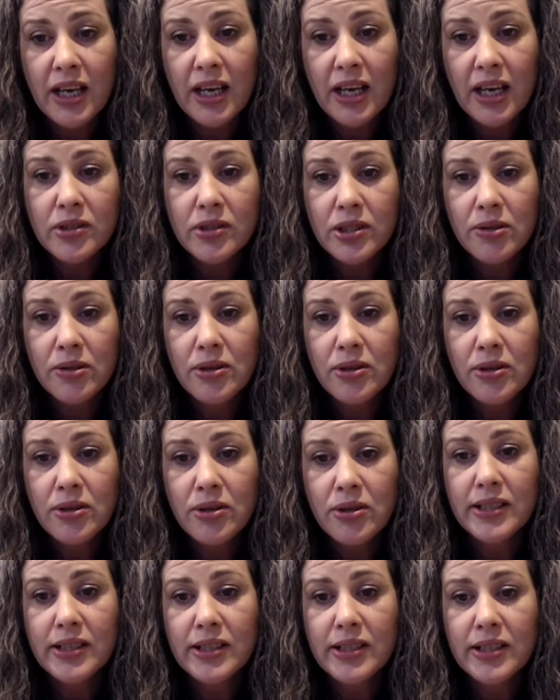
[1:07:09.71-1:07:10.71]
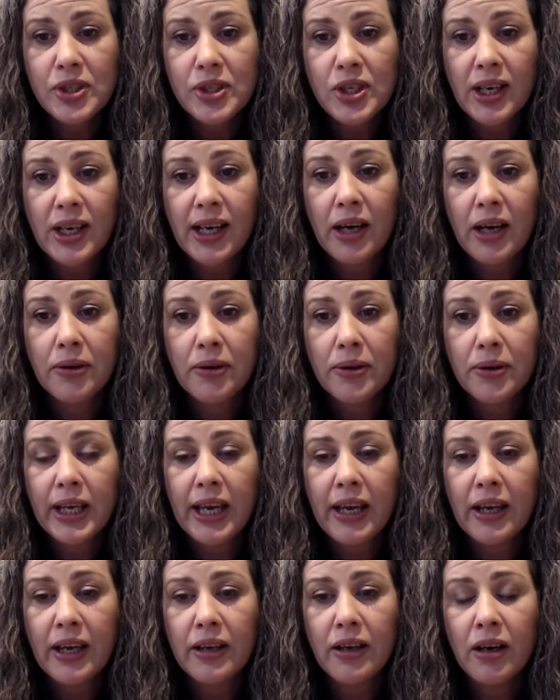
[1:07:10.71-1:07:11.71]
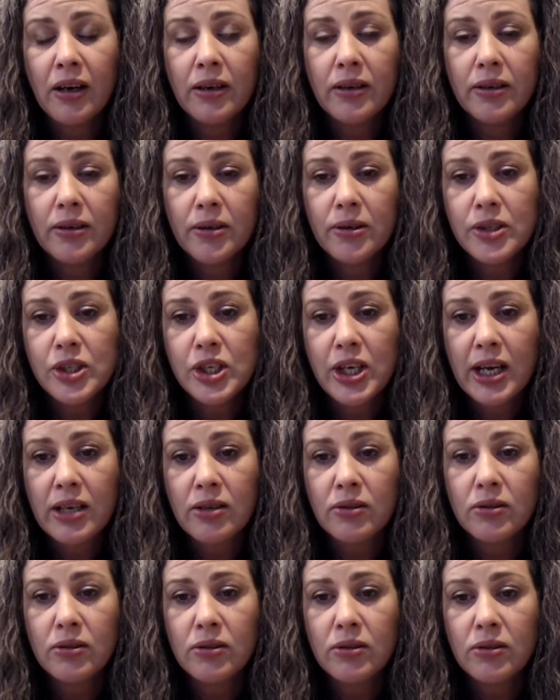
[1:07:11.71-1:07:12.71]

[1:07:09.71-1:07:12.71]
So go check out her channel, Ona's Tarot.